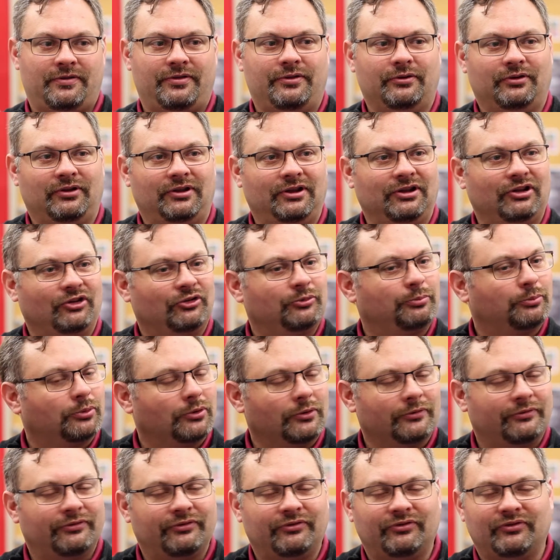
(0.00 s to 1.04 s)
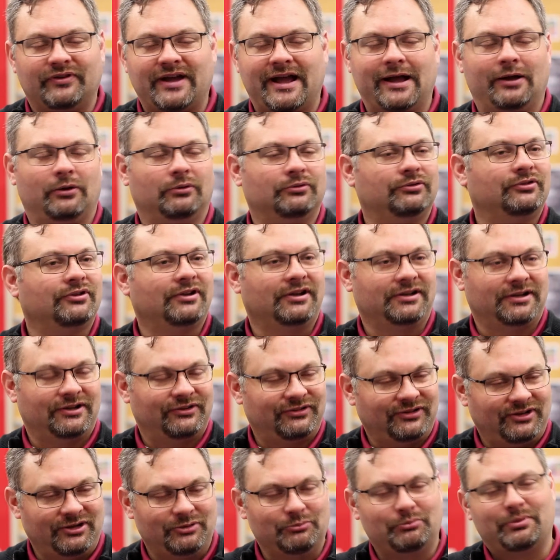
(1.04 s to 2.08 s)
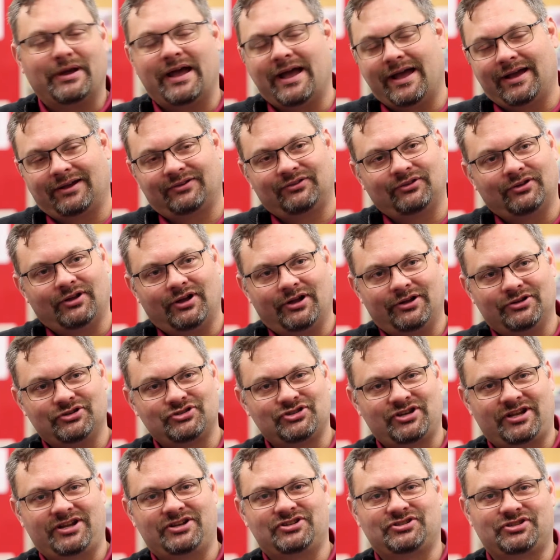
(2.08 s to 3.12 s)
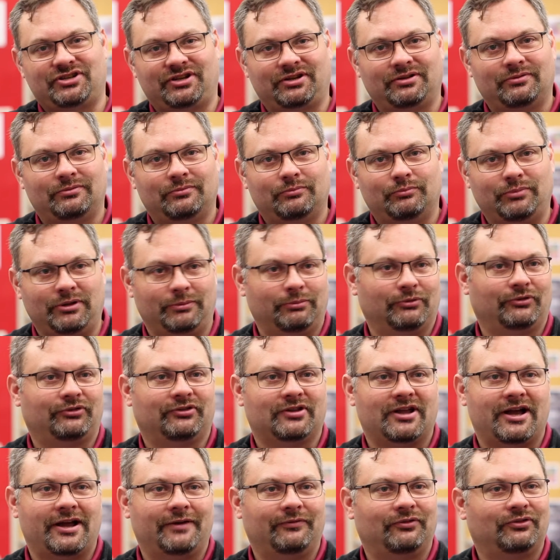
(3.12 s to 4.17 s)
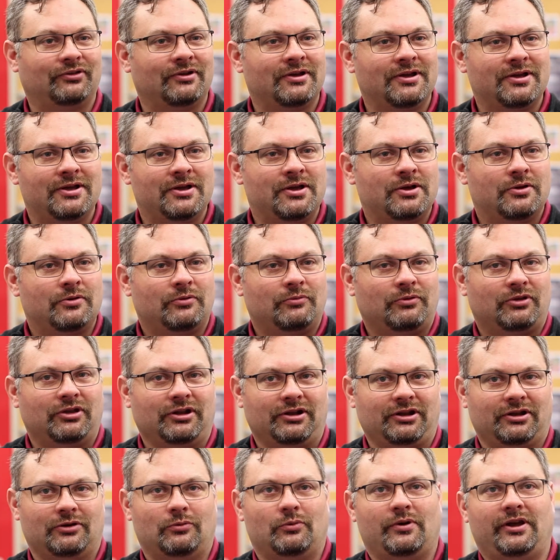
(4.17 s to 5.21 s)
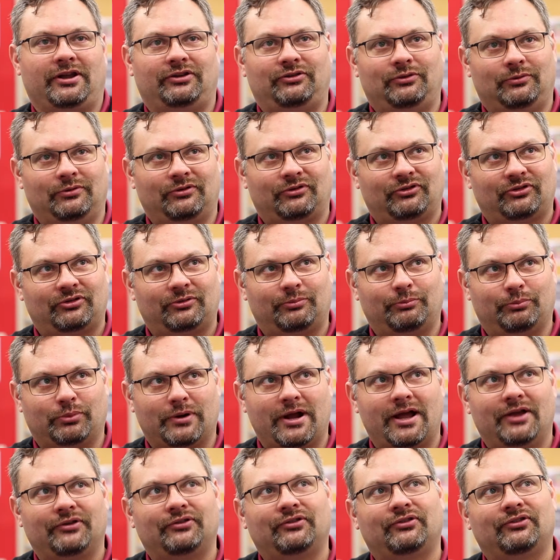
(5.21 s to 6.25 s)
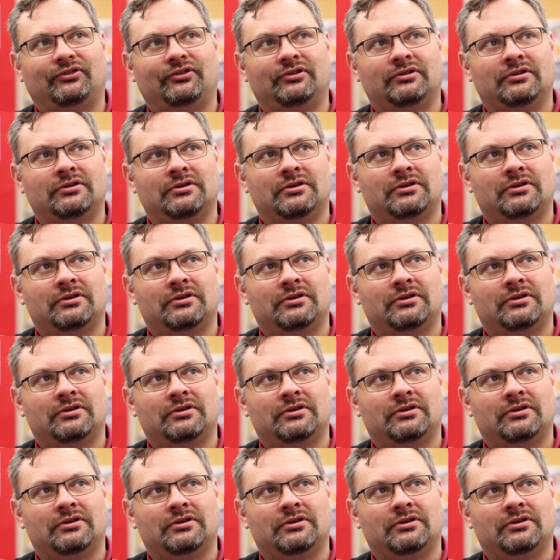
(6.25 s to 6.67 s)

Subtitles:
It is profound in its impact on changing people's lives, getting a way to express